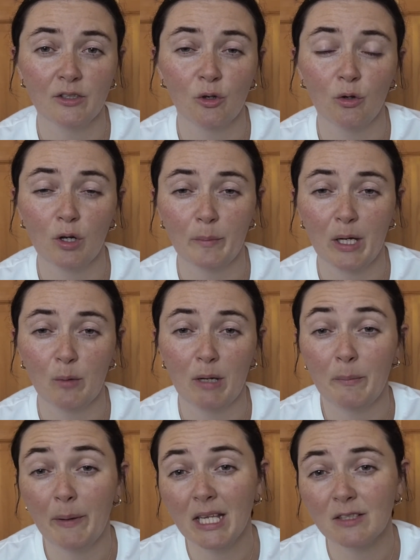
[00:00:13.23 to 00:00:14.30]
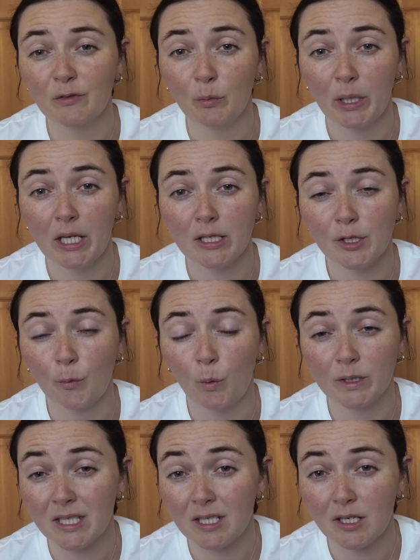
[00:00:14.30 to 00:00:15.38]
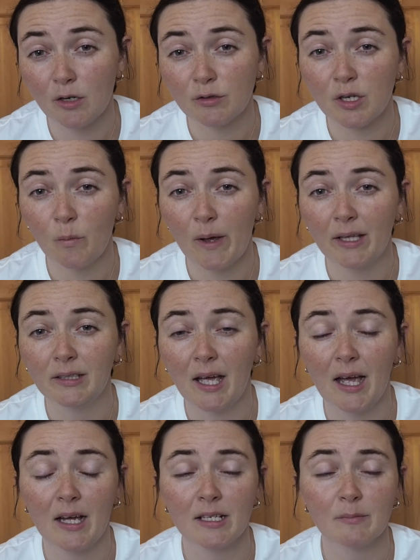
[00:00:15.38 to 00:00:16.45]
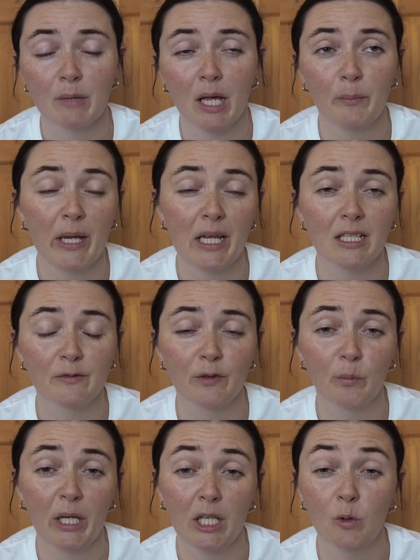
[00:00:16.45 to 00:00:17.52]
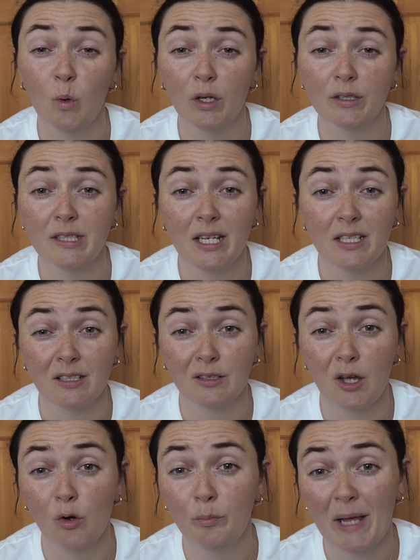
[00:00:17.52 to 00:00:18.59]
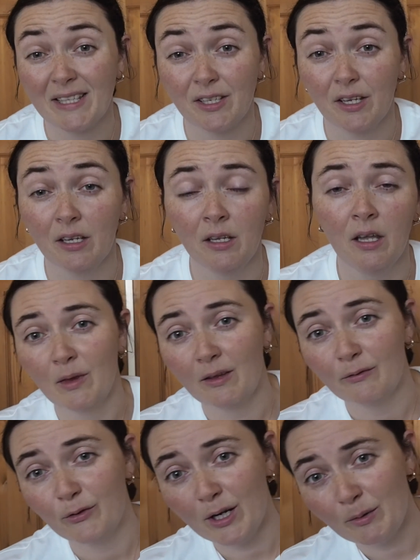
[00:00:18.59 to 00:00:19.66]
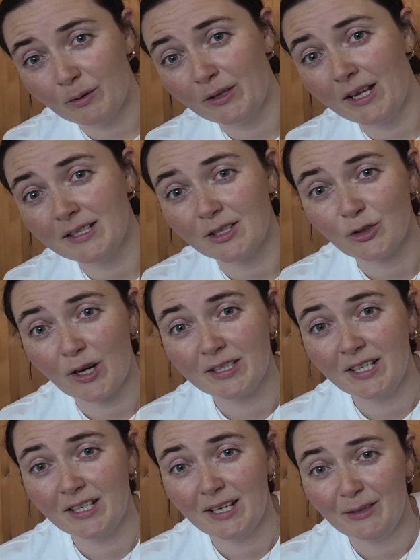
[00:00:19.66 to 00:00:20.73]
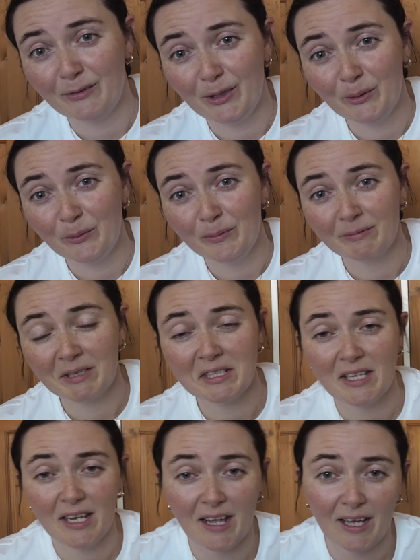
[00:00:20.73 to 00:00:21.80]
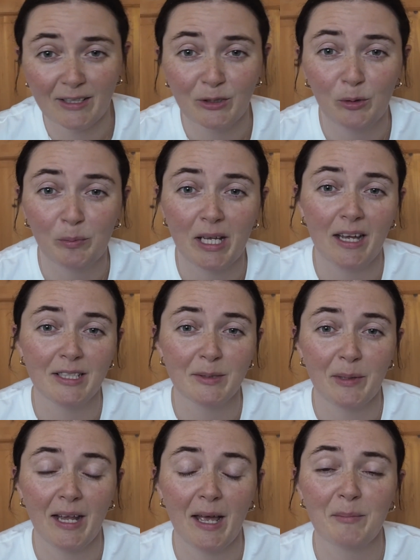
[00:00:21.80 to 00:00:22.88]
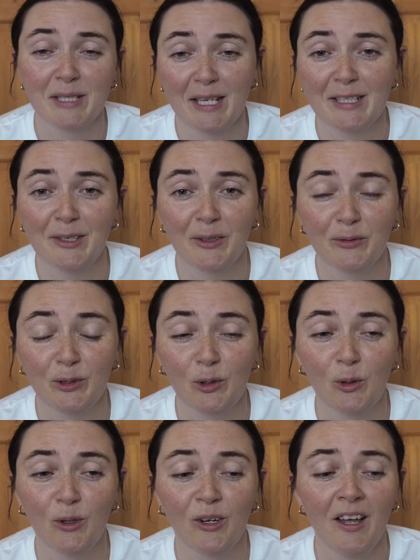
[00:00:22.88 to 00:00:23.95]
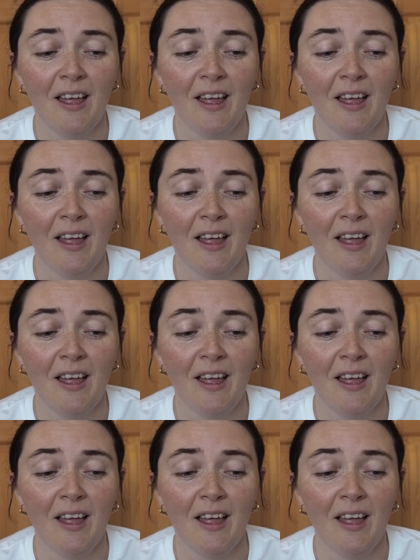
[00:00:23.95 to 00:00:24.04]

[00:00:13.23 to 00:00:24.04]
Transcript: talk about my pits for the week, so what didn't go so well, and my peaks for the week, what did go better. For anyone that is interested, if you can see a handle behind me, I'm sitting on the floor.